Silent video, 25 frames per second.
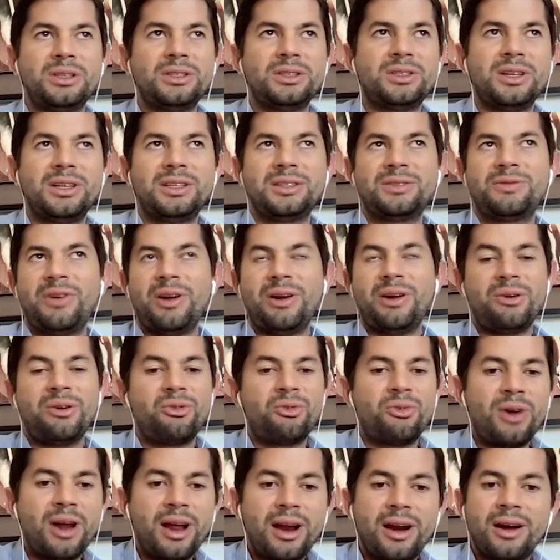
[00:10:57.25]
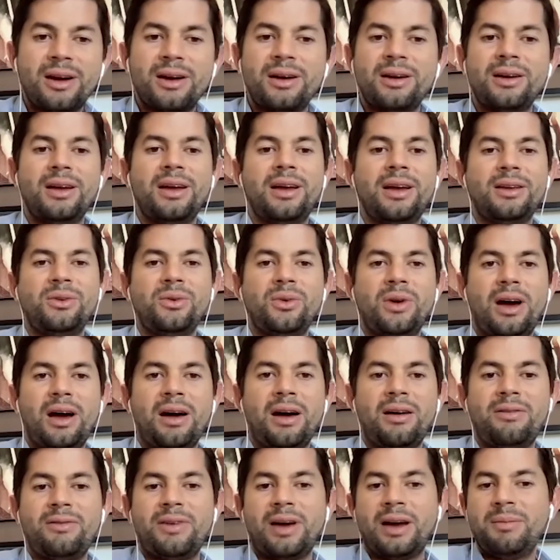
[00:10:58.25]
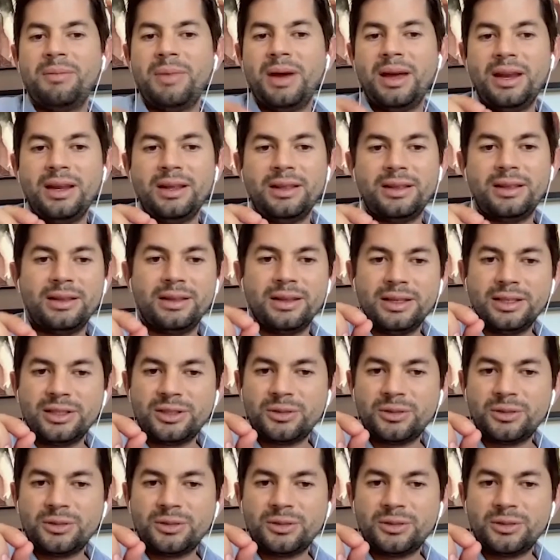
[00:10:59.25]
is very rare, and I made it in this